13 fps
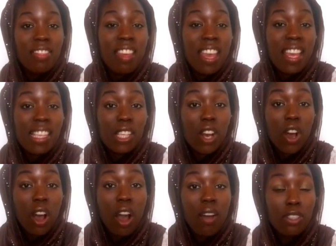There's
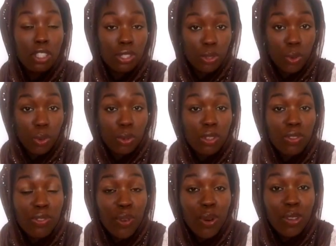other schools
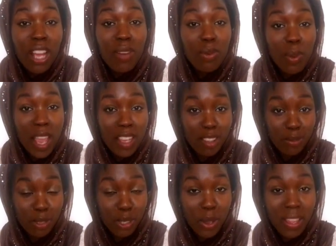of thought, other ways
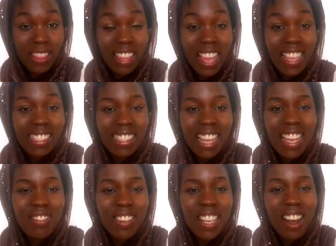of doing things
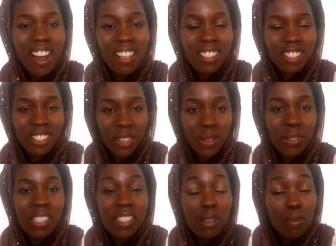in regards
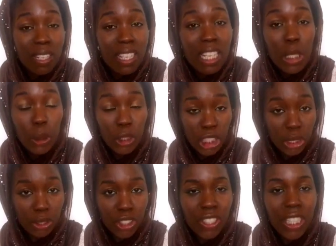to disciplining your
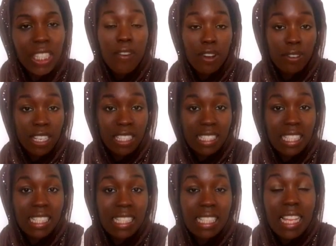children. For
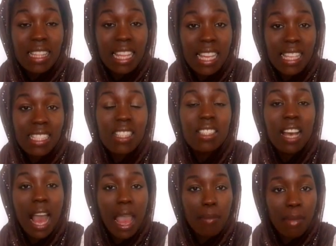instance, there's
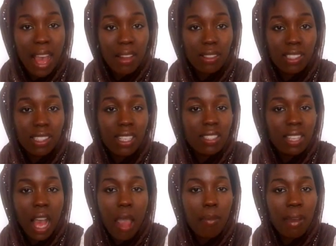timeout. Now,
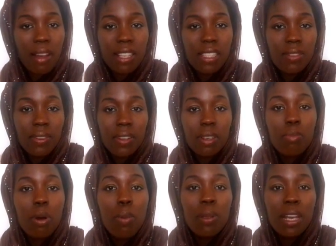timeout is a very
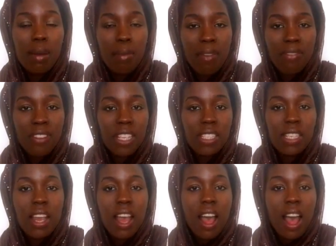popular method
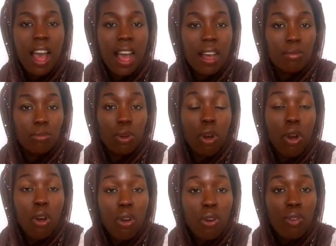
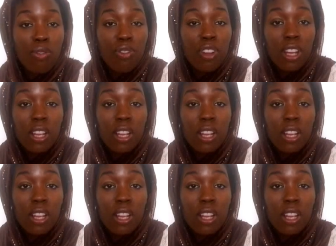of